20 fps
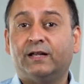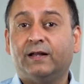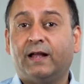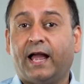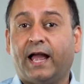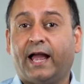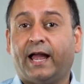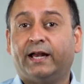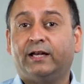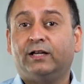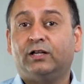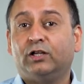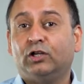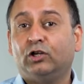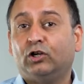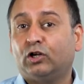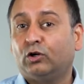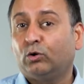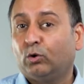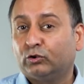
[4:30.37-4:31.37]
And you
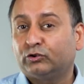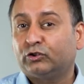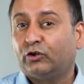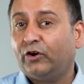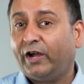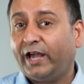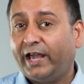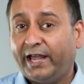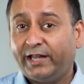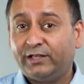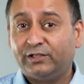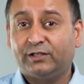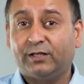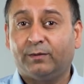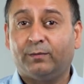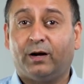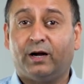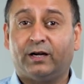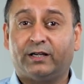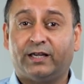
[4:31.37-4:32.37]
can also hedge the
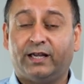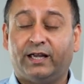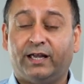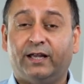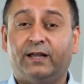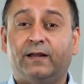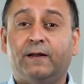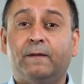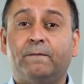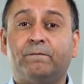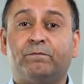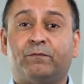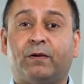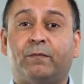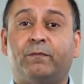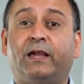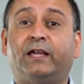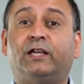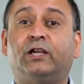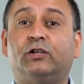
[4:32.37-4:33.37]
market by
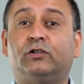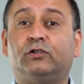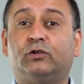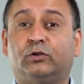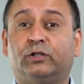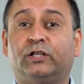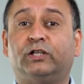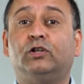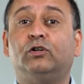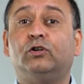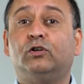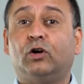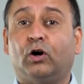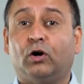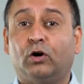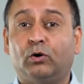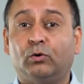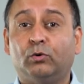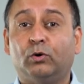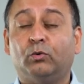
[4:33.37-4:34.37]
making sure that you
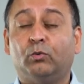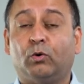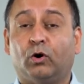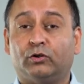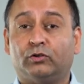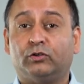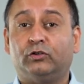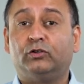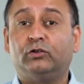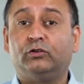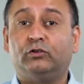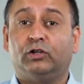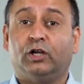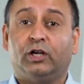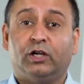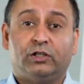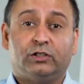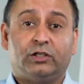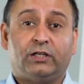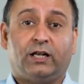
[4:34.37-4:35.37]
know what to do.
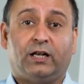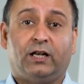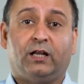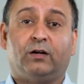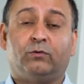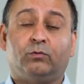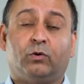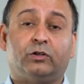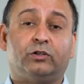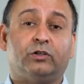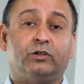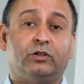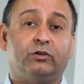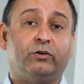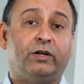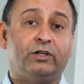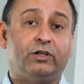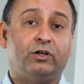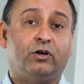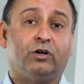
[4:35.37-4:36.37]
So, you learn what to do
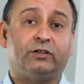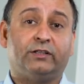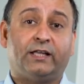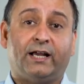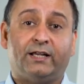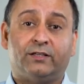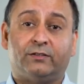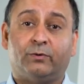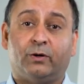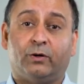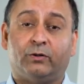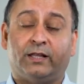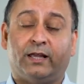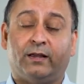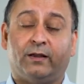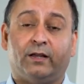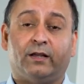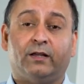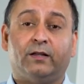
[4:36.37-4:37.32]
and you got that as well there.